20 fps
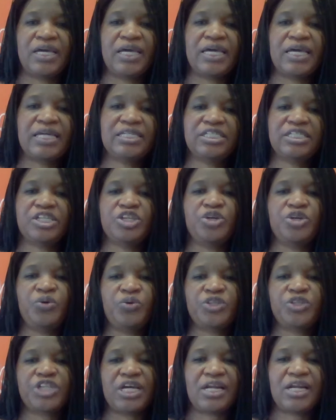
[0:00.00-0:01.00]
and you
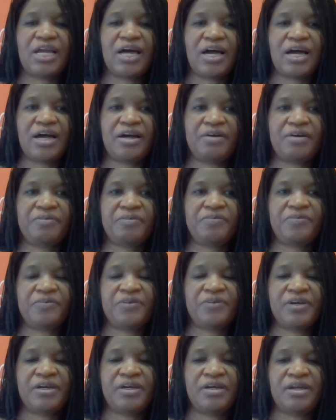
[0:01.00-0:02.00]
shall have
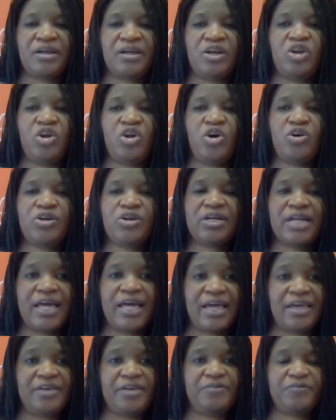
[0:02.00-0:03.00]
long
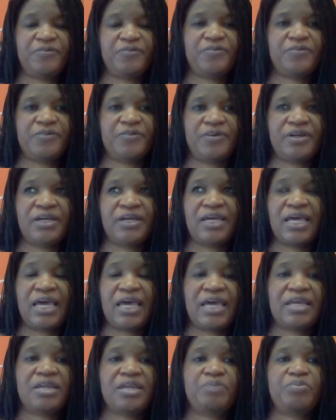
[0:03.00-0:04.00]
life
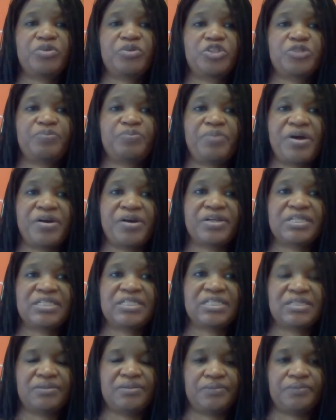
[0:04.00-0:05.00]
and prosperity.